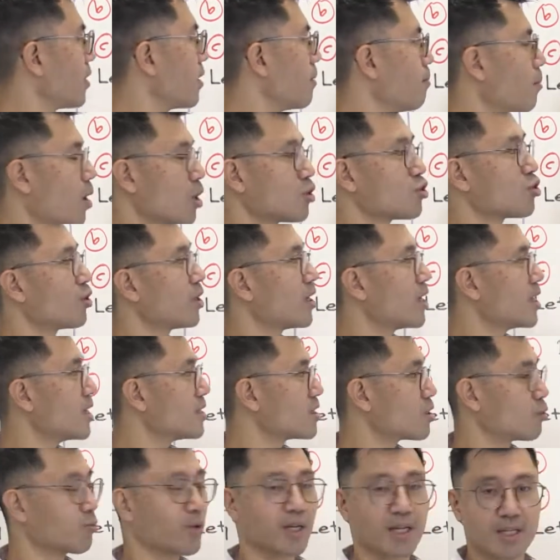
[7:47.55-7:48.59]
the module
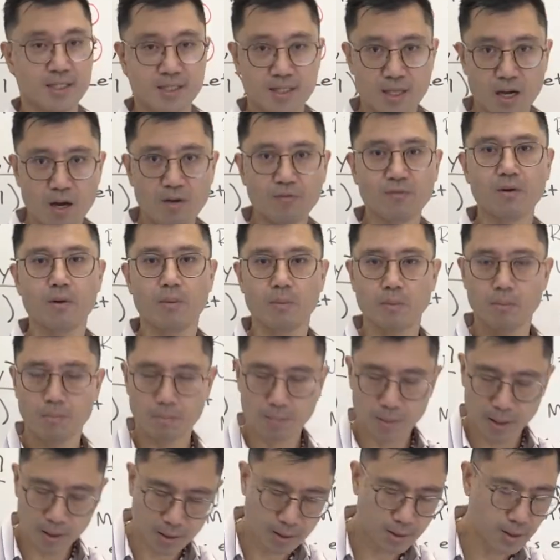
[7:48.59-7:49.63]
is the ring itself.
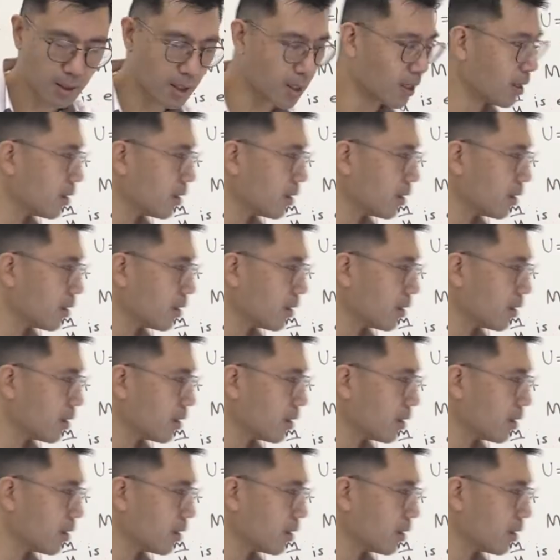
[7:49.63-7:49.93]
But